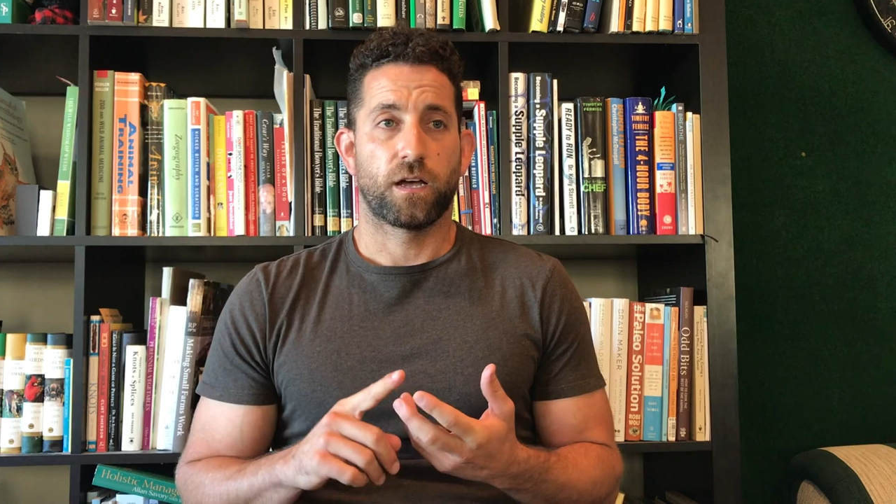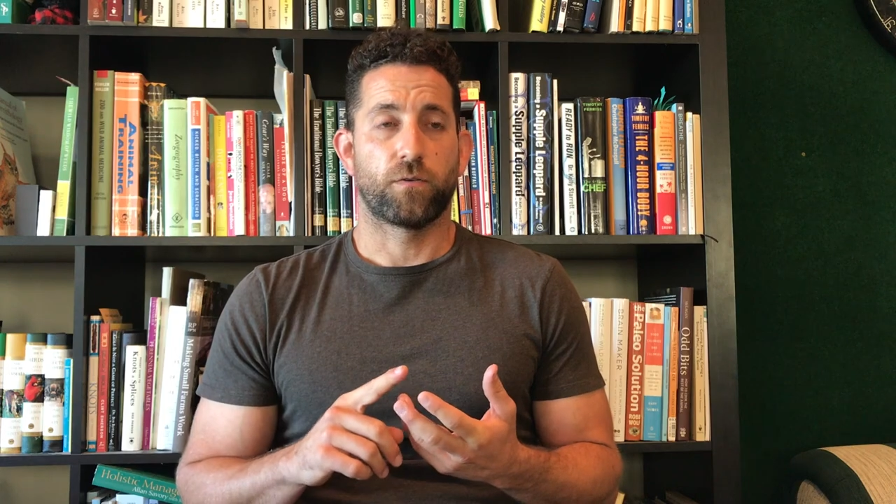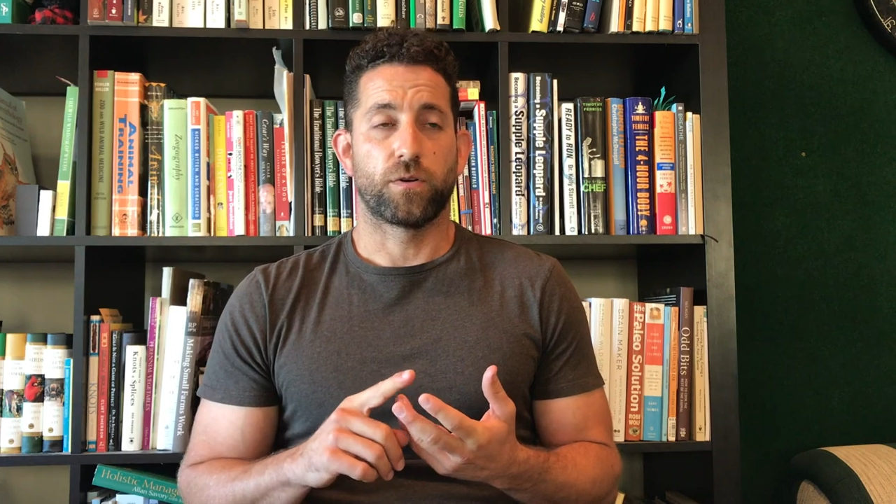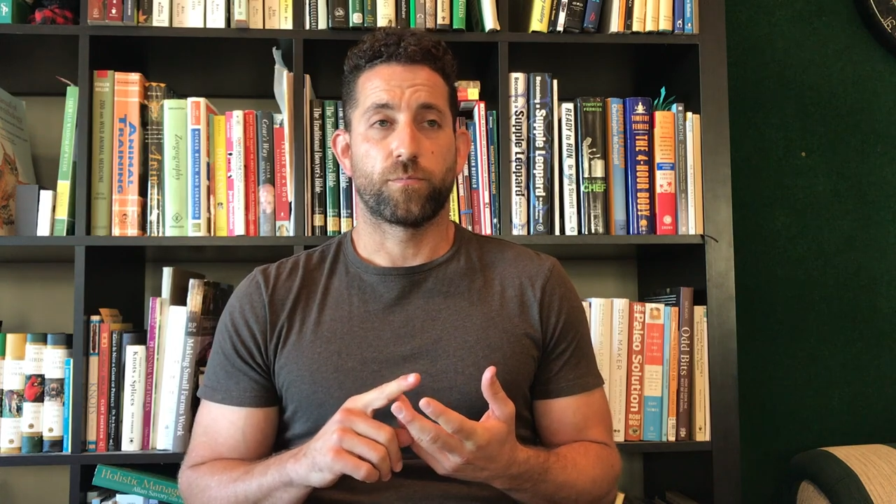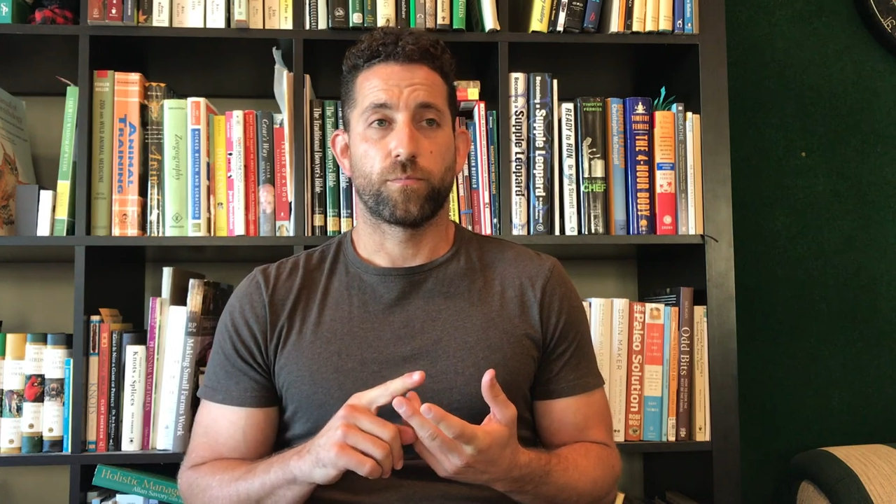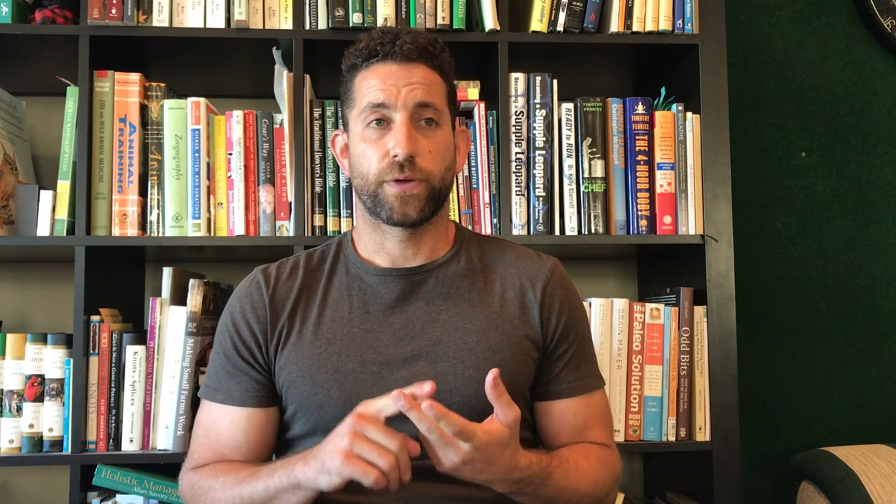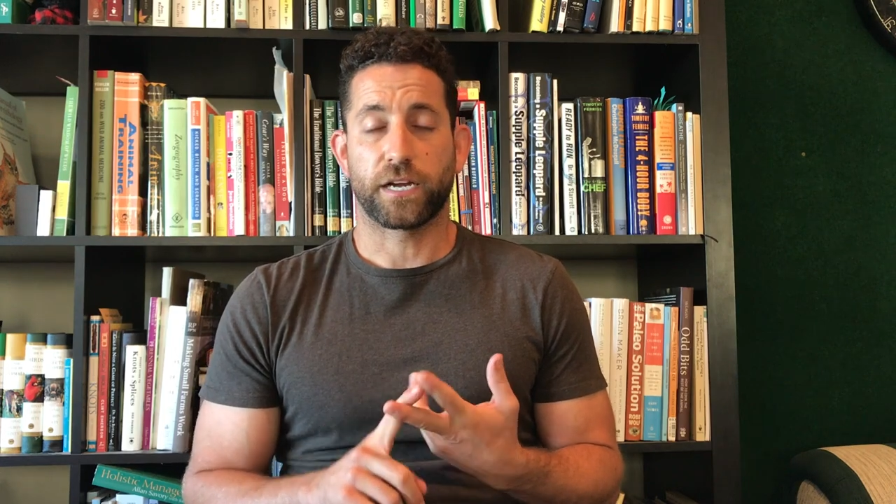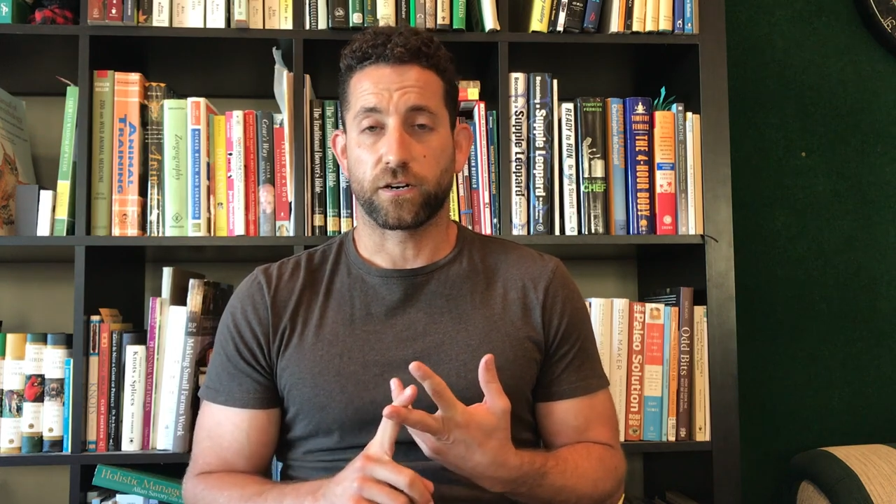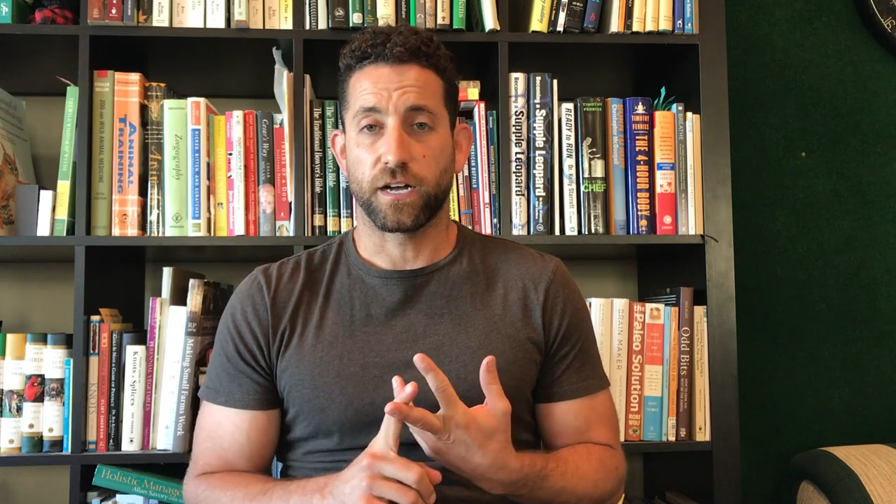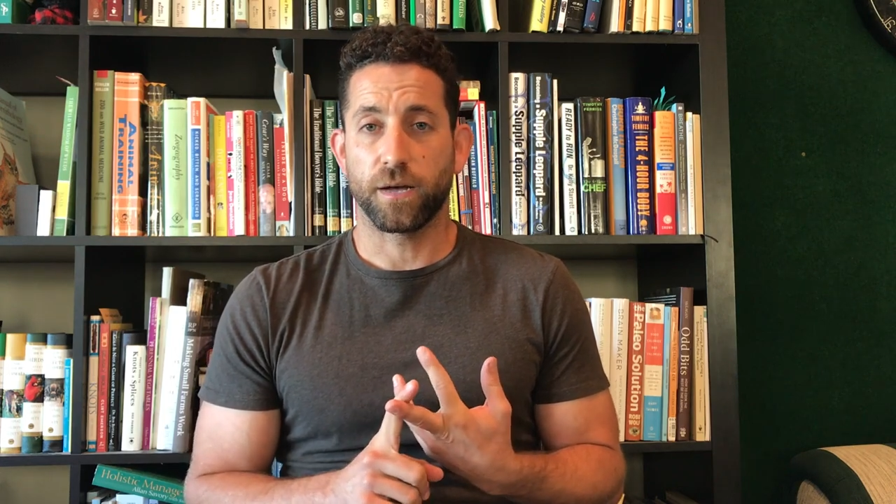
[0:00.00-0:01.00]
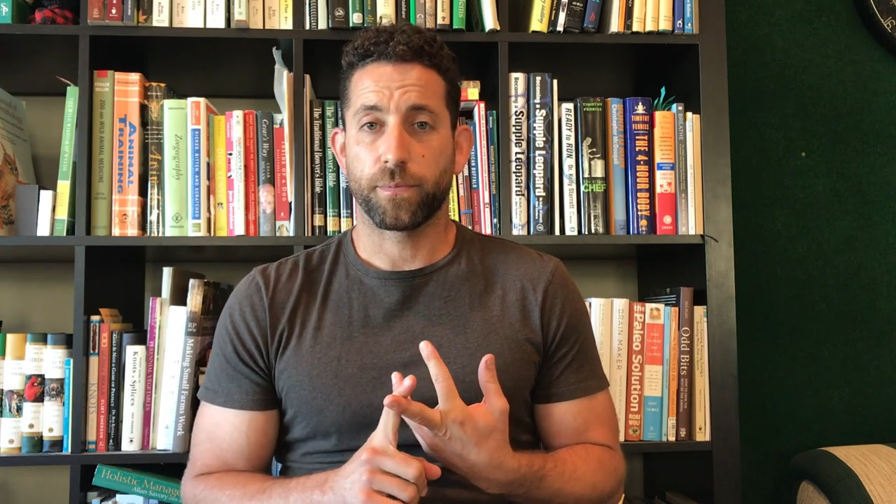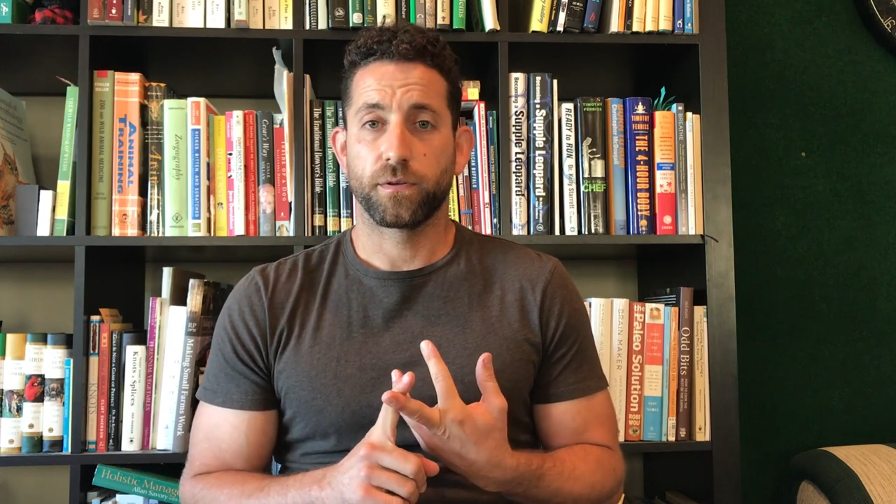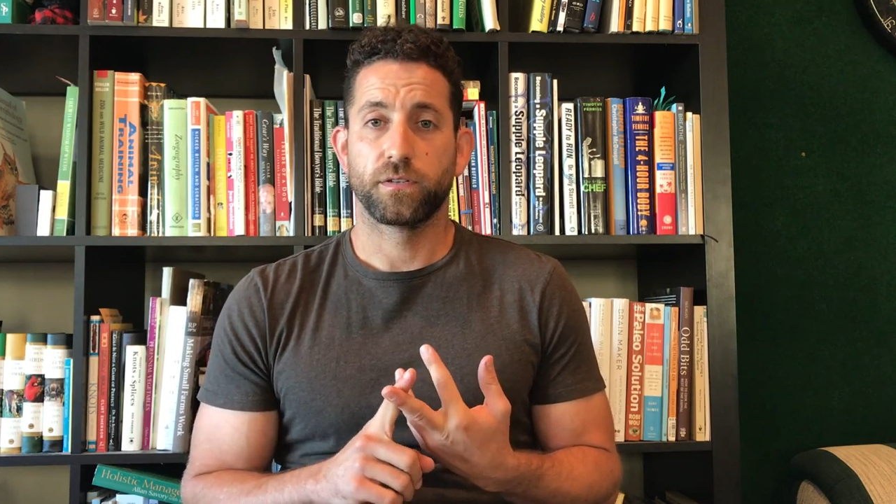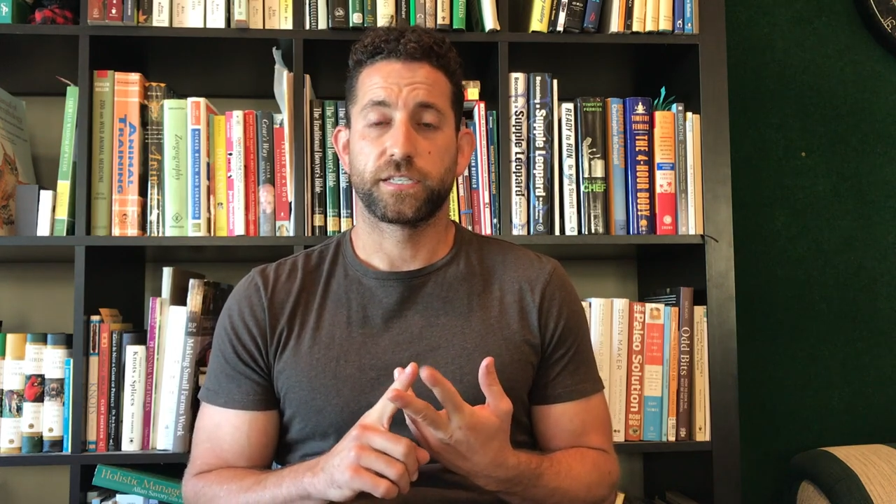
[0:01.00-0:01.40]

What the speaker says: I would pick her up,